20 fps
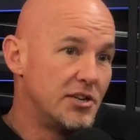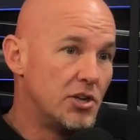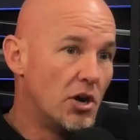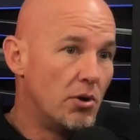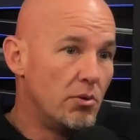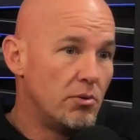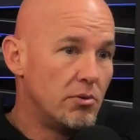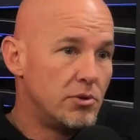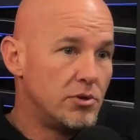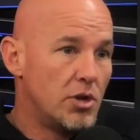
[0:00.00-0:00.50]

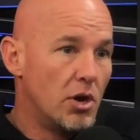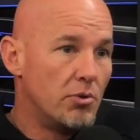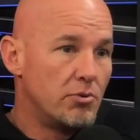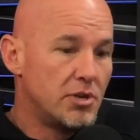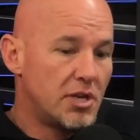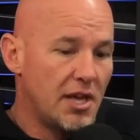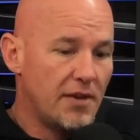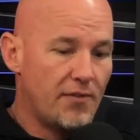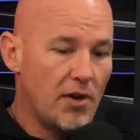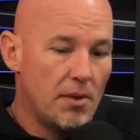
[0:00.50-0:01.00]
don't
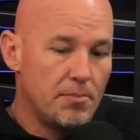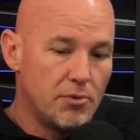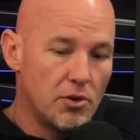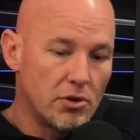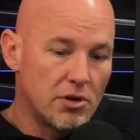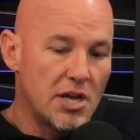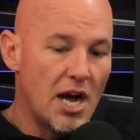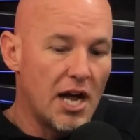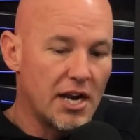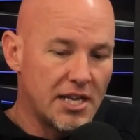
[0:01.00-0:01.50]
don't give up
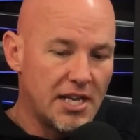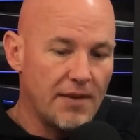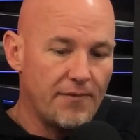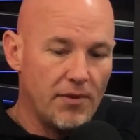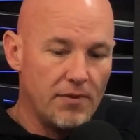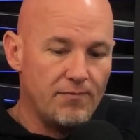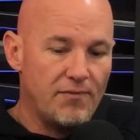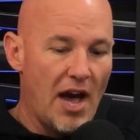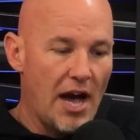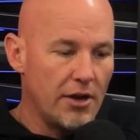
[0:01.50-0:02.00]
your
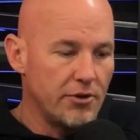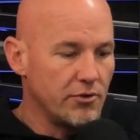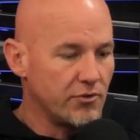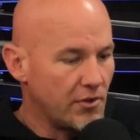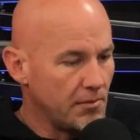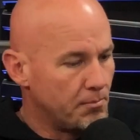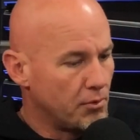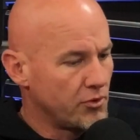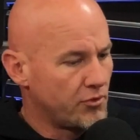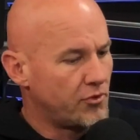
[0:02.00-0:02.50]
God-given values
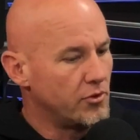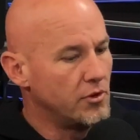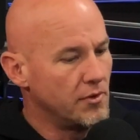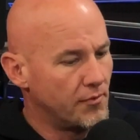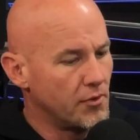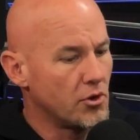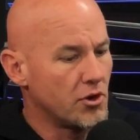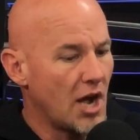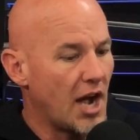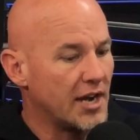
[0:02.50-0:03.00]
in pursuit
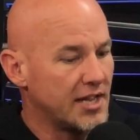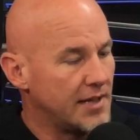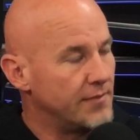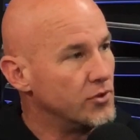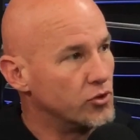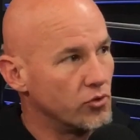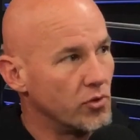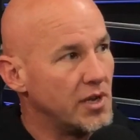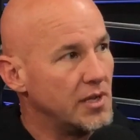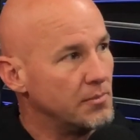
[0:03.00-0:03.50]
of your
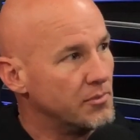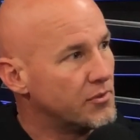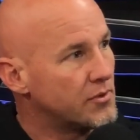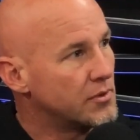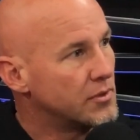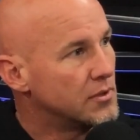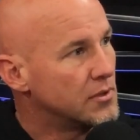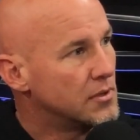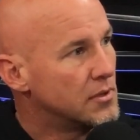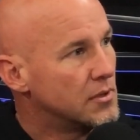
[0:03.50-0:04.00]
God-given dreams.
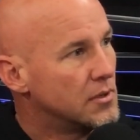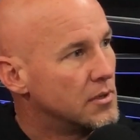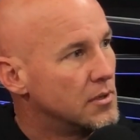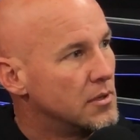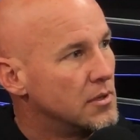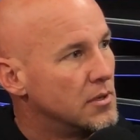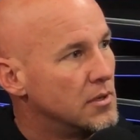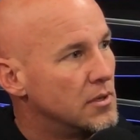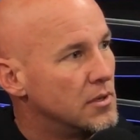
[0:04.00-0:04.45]
Mm.